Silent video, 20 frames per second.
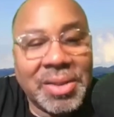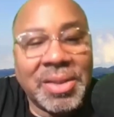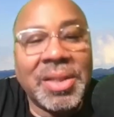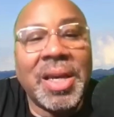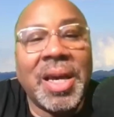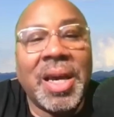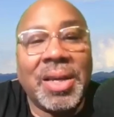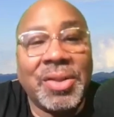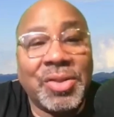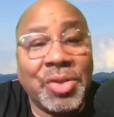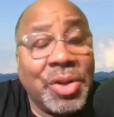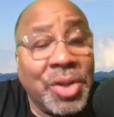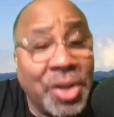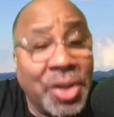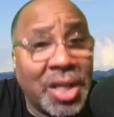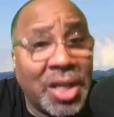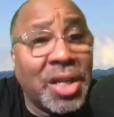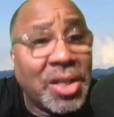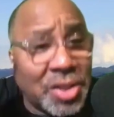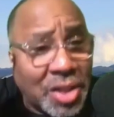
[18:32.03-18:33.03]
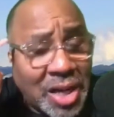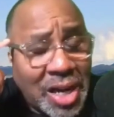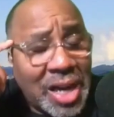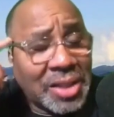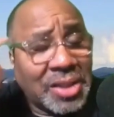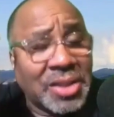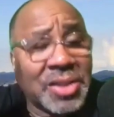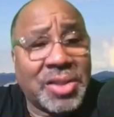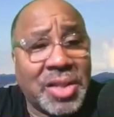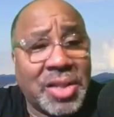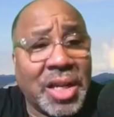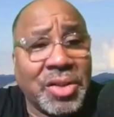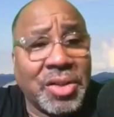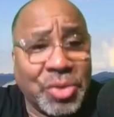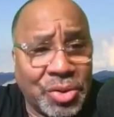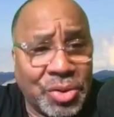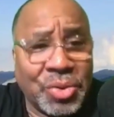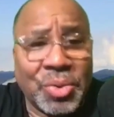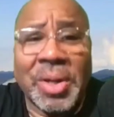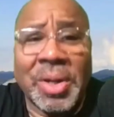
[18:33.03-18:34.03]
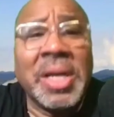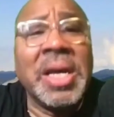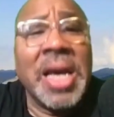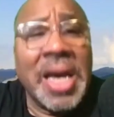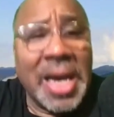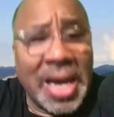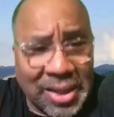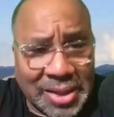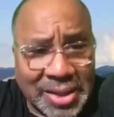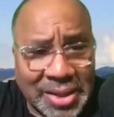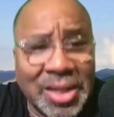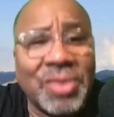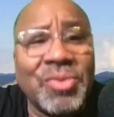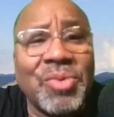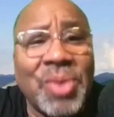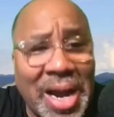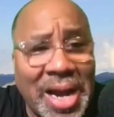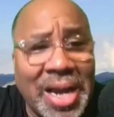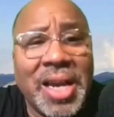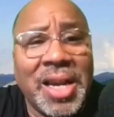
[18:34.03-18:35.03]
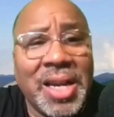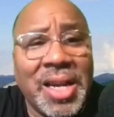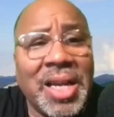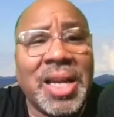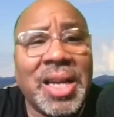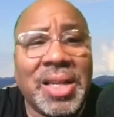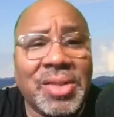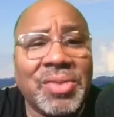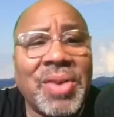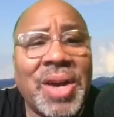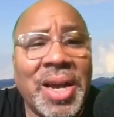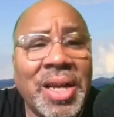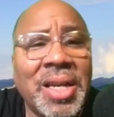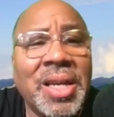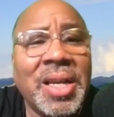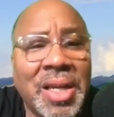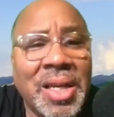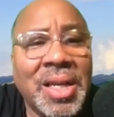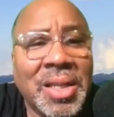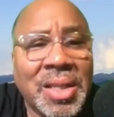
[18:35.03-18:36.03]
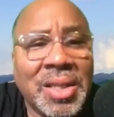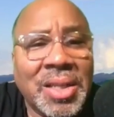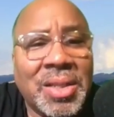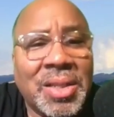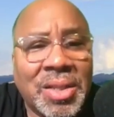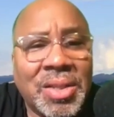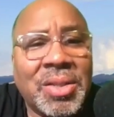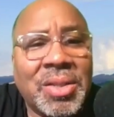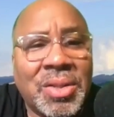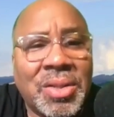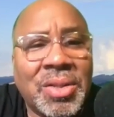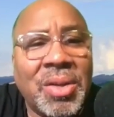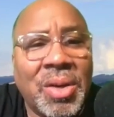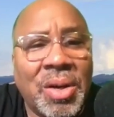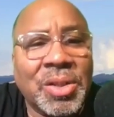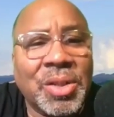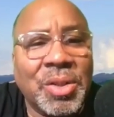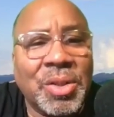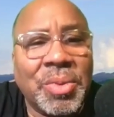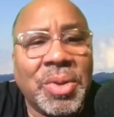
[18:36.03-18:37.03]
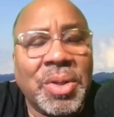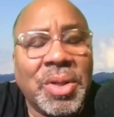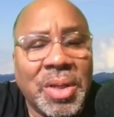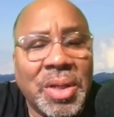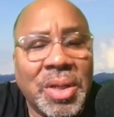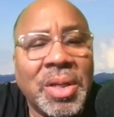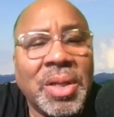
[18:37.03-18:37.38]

Yeah. So it yeah. is a conscious thing you're doing. Yes. It's, right. It is right. Absolutely.